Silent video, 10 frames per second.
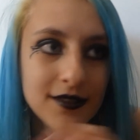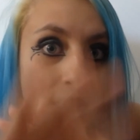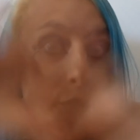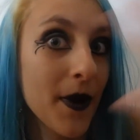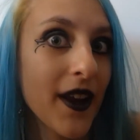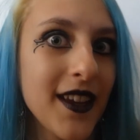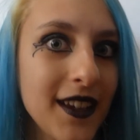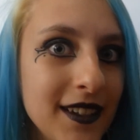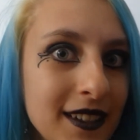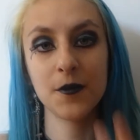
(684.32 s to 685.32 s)
Nobody.
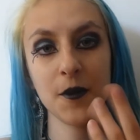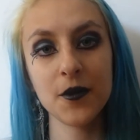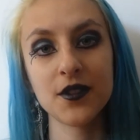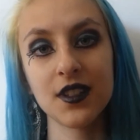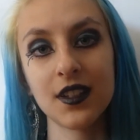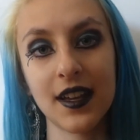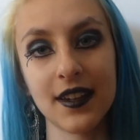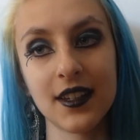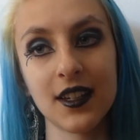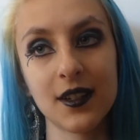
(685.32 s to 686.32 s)
But people still kind
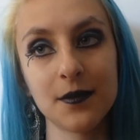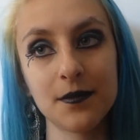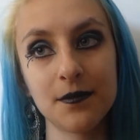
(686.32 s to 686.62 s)
of